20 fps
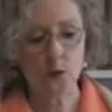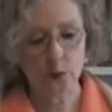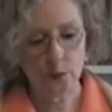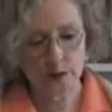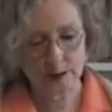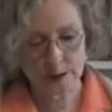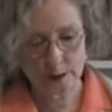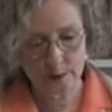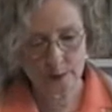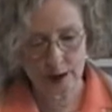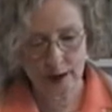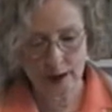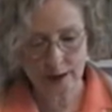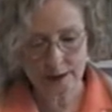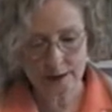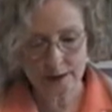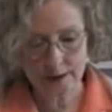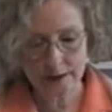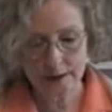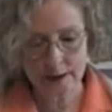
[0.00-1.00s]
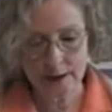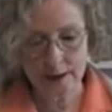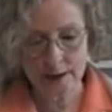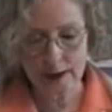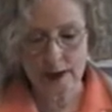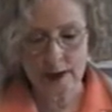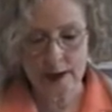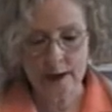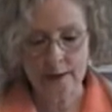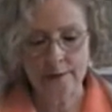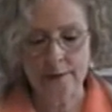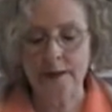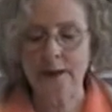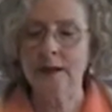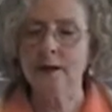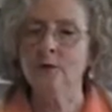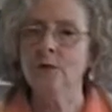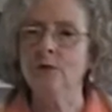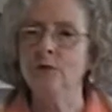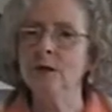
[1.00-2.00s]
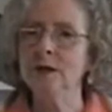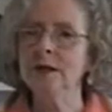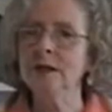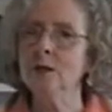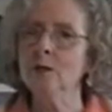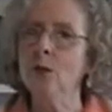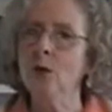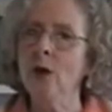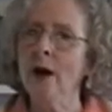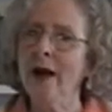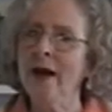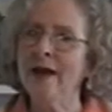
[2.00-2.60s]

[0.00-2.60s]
respect. The invisible